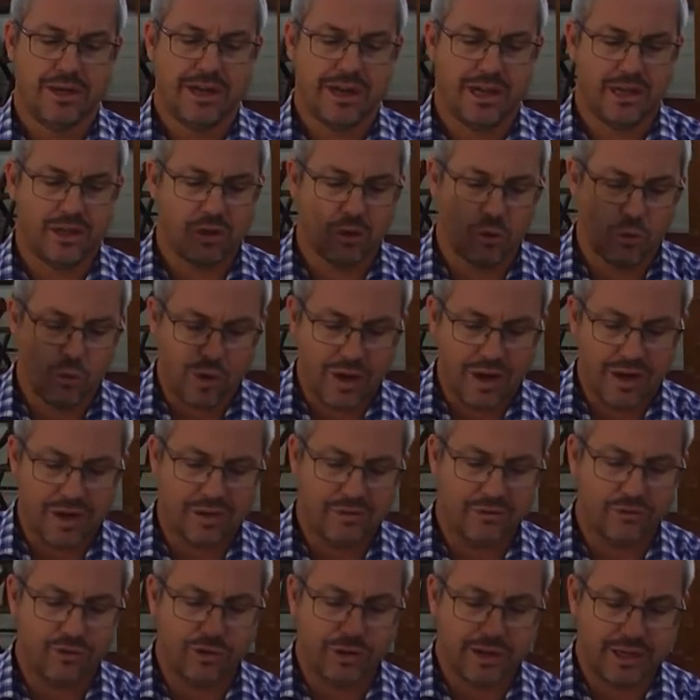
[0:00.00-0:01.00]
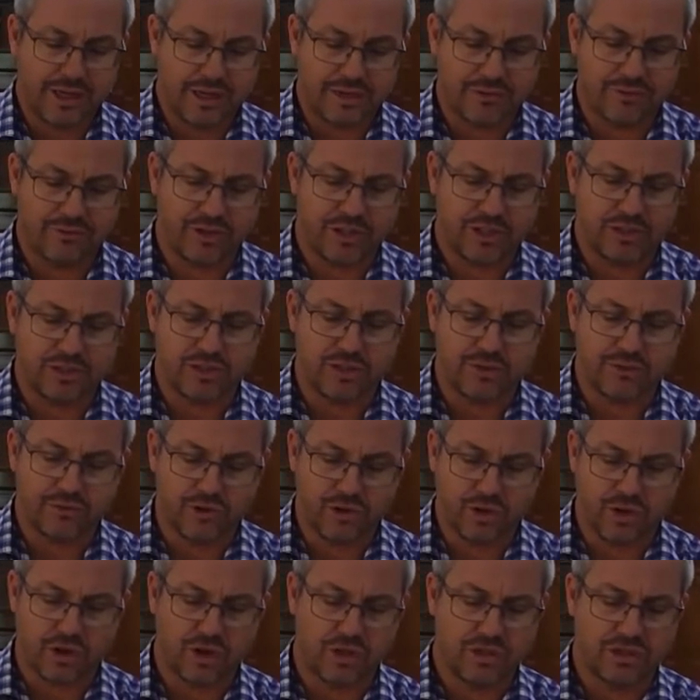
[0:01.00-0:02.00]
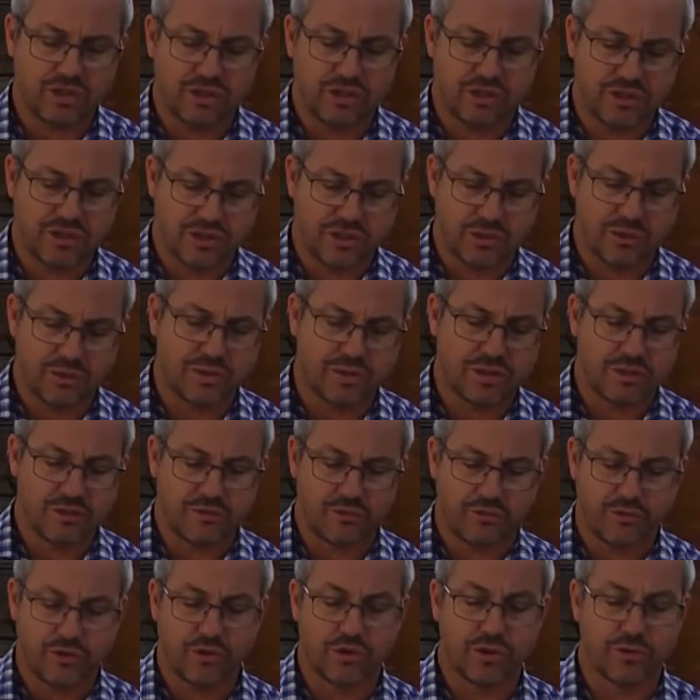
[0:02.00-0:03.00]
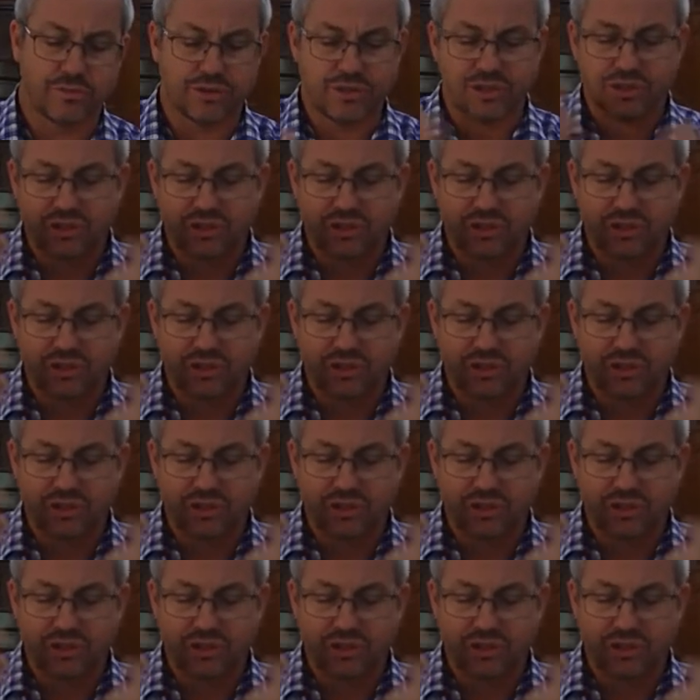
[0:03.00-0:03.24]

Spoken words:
and the wonderful intervention of God to deal with it for them.